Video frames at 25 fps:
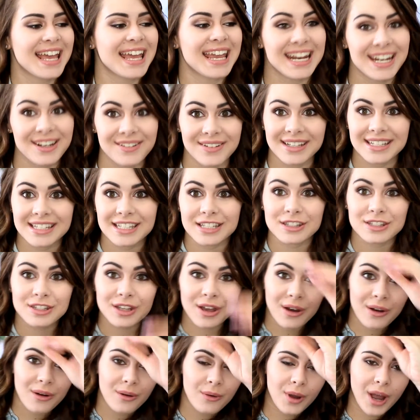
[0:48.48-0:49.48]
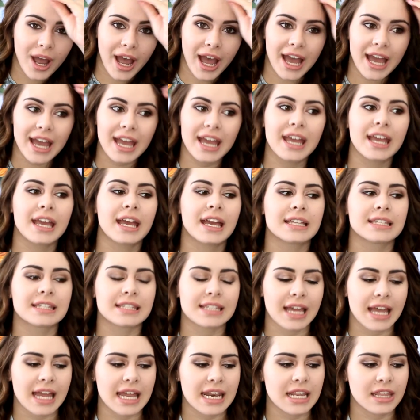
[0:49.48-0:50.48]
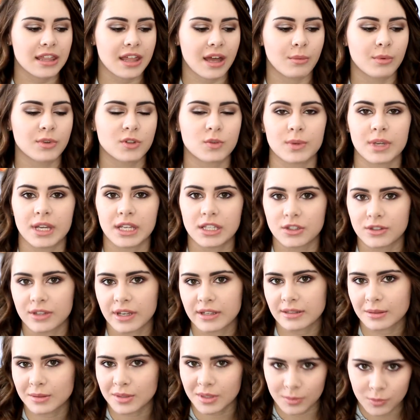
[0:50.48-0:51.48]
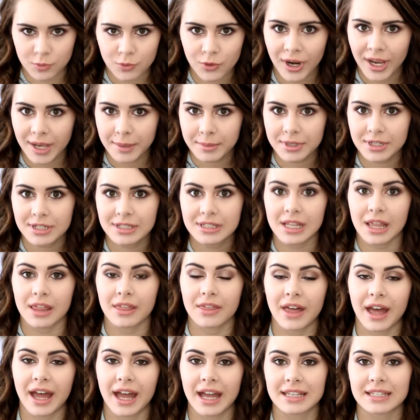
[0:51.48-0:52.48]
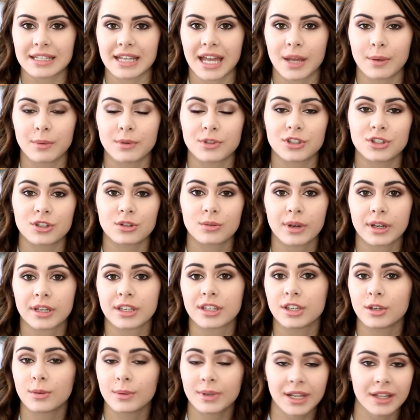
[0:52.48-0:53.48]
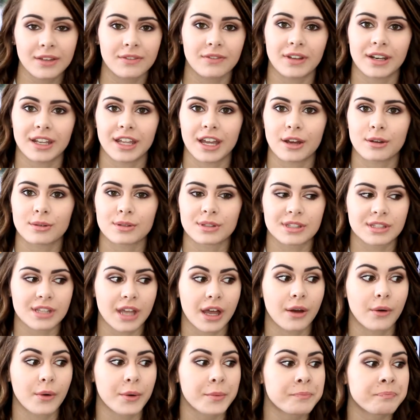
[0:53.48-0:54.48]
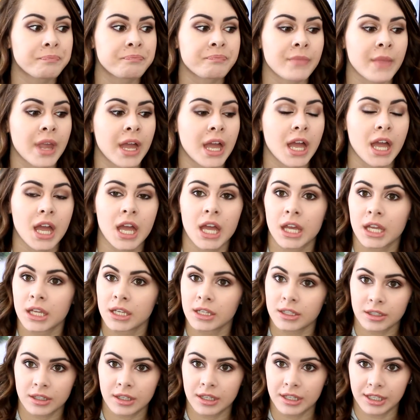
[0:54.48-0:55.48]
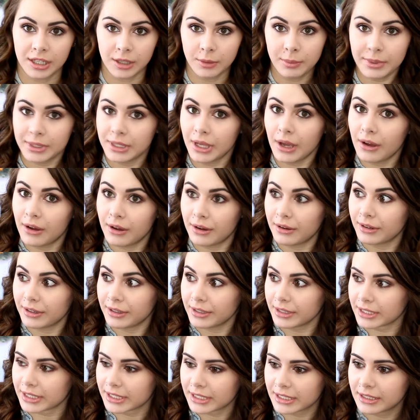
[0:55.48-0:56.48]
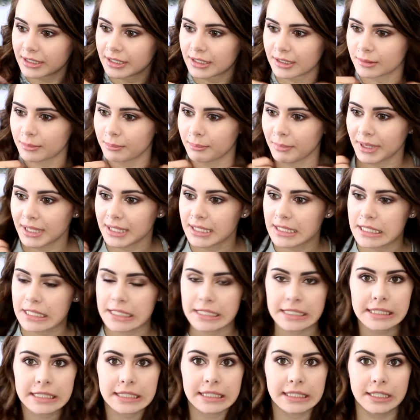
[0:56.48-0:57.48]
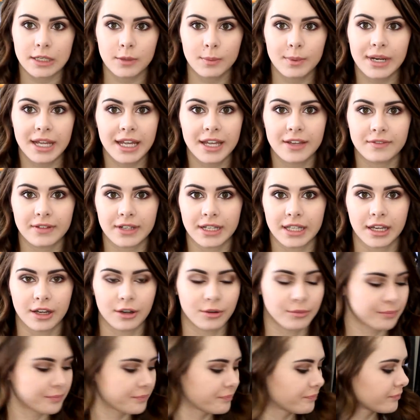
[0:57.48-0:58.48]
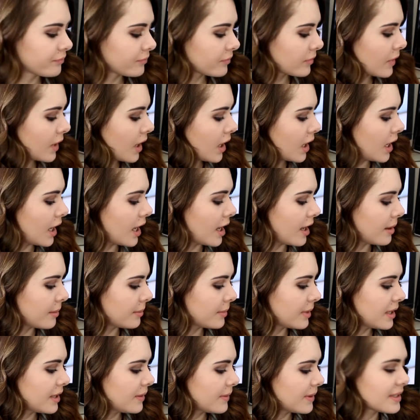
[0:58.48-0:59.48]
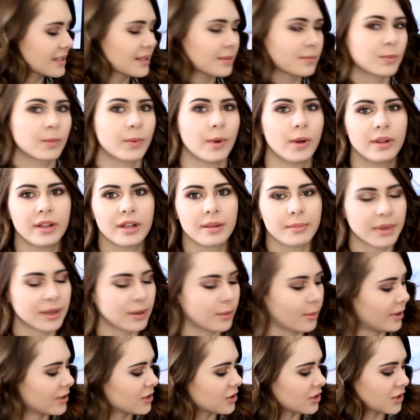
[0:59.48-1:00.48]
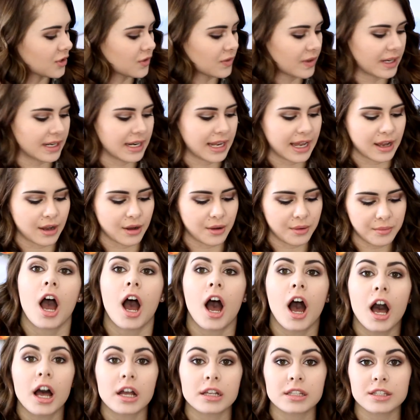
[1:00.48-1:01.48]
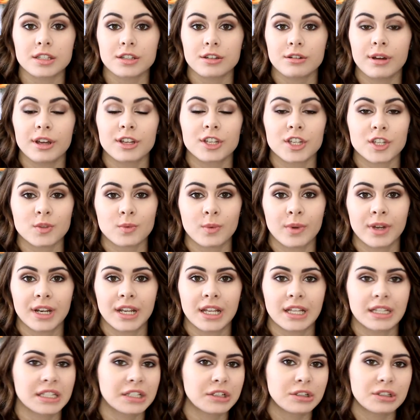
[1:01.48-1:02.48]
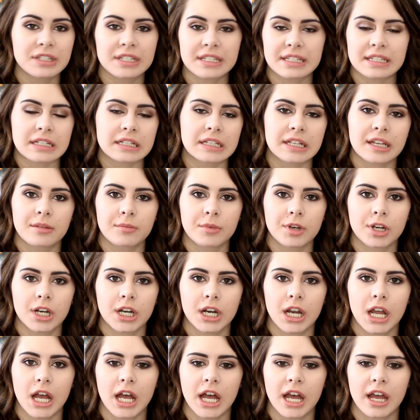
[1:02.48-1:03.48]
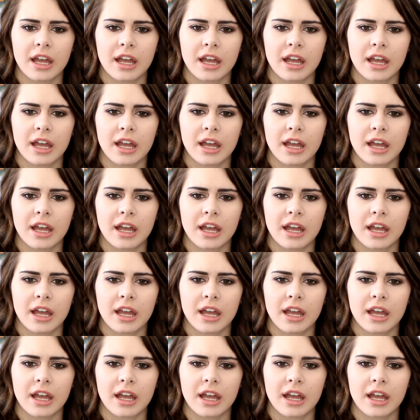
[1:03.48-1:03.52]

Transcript: Anyways, so I had said that once we hit 2,000 subscribers that I would do a Q&A video. So here we are. Making this Q&A video. Anyways, I'm pulling up my questions right now. Also, I just want a little disclaimer.